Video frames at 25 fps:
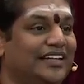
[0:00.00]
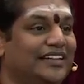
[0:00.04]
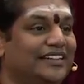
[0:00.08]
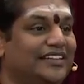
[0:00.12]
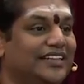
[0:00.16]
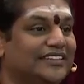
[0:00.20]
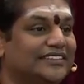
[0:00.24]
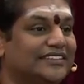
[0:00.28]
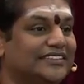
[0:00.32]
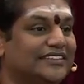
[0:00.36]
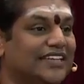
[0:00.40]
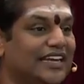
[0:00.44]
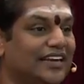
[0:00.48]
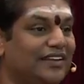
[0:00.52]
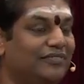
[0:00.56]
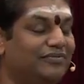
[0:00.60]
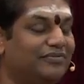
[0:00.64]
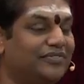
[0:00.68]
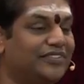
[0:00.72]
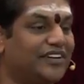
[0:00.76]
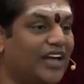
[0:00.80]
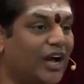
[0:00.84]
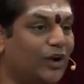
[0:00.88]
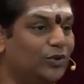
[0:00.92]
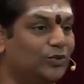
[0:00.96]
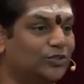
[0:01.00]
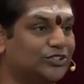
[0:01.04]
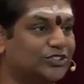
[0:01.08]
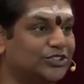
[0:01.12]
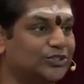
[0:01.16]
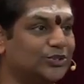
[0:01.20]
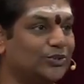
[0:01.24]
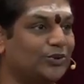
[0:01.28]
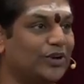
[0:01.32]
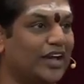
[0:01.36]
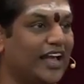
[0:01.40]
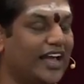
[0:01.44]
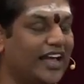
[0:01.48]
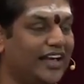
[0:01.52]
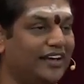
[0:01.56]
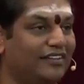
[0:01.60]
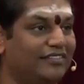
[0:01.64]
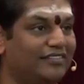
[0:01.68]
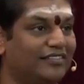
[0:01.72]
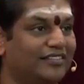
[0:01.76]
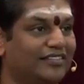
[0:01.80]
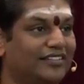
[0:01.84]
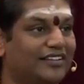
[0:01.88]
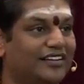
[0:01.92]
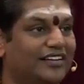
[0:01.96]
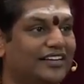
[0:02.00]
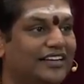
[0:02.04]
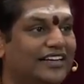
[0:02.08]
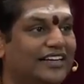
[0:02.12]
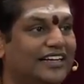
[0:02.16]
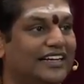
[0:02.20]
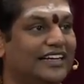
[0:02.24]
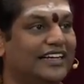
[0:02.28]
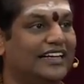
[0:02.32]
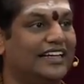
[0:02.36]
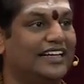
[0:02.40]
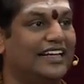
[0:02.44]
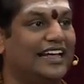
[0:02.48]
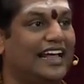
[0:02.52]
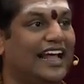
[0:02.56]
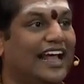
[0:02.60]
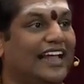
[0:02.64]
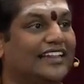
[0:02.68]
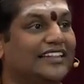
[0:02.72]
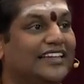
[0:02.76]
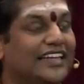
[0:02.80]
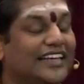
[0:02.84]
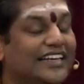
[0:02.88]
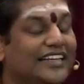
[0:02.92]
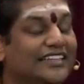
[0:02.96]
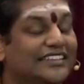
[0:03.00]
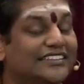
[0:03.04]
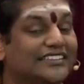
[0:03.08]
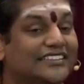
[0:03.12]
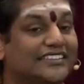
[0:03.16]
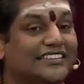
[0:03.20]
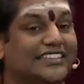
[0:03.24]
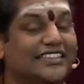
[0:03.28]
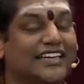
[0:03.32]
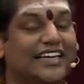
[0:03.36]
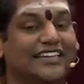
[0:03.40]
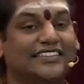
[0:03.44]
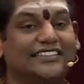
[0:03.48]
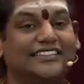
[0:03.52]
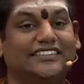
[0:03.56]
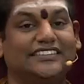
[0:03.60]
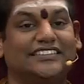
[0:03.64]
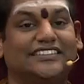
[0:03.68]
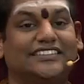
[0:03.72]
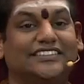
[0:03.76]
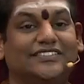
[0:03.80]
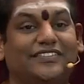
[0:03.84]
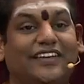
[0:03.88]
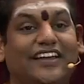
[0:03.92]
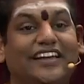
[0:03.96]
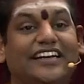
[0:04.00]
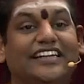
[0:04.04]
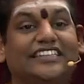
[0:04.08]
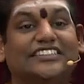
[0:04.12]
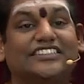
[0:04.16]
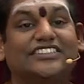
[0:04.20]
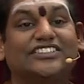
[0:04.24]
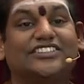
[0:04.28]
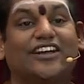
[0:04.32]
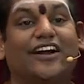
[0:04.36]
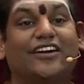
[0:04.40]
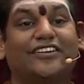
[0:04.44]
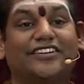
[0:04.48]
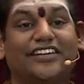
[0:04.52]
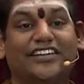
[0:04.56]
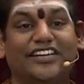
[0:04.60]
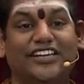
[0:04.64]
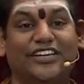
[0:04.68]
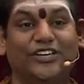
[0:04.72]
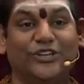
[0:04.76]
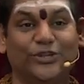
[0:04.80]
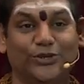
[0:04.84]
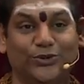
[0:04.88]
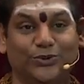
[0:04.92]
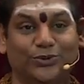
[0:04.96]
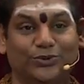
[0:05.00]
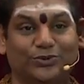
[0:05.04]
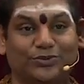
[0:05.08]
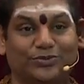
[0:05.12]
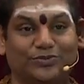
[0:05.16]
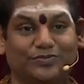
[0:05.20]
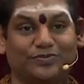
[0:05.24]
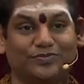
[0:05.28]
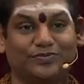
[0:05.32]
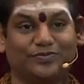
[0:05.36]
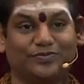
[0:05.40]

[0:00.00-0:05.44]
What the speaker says: the self-doubts you have and the incidents when it started in you.